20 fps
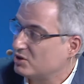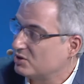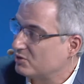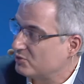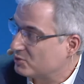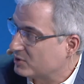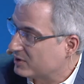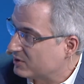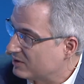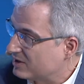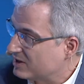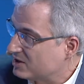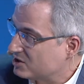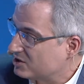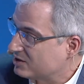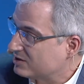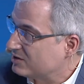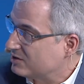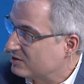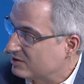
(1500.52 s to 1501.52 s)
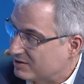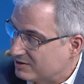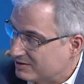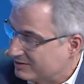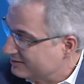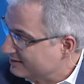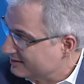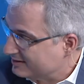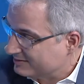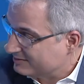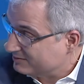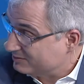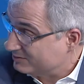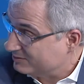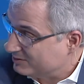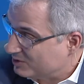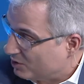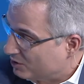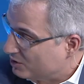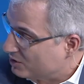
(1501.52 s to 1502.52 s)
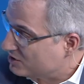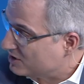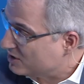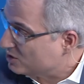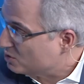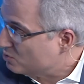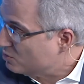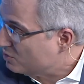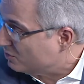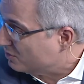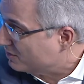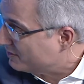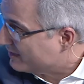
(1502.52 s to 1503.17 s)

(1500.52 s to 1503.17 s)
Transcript: of regulation, or nothing to move?